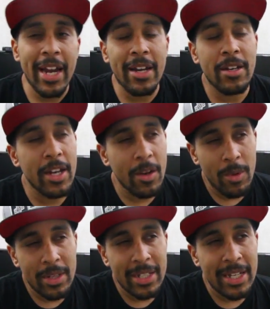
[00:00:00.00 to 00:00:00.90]
that I did
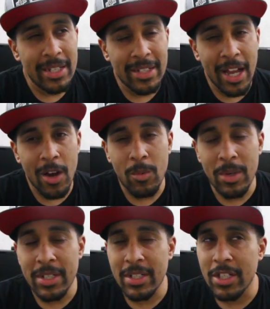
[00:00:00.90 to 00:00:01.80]
want to test out
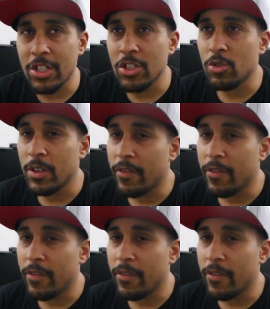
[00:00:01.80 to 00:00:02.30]
was the Street